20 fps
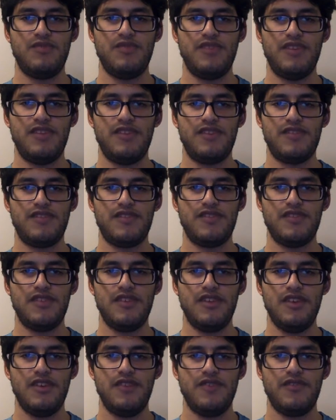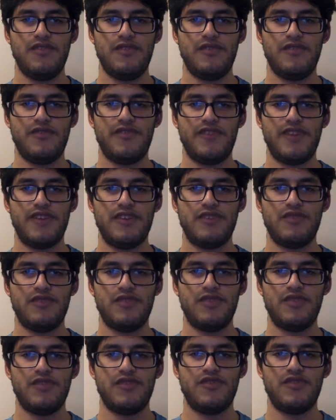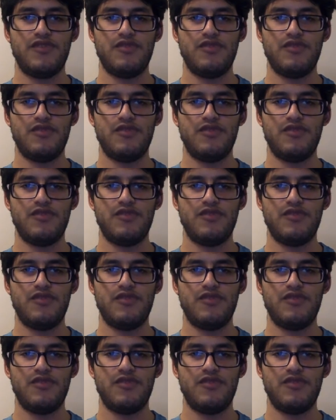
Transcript: weeks, for a final winner to